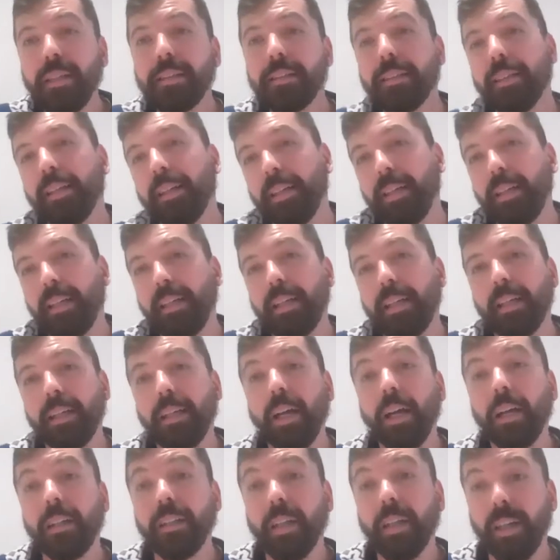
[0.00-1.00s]
is a, a,
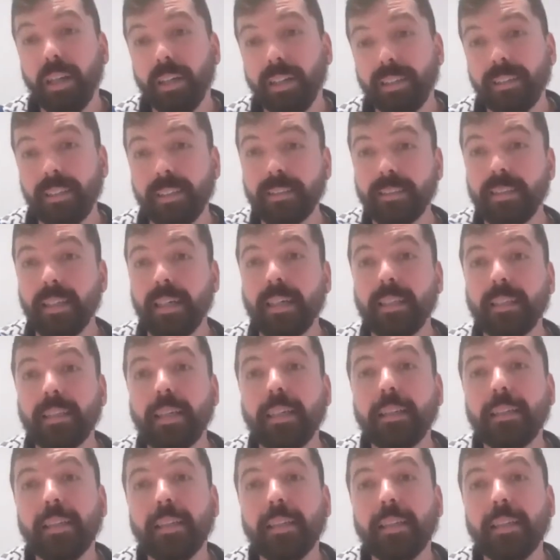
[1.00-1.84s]
an architect,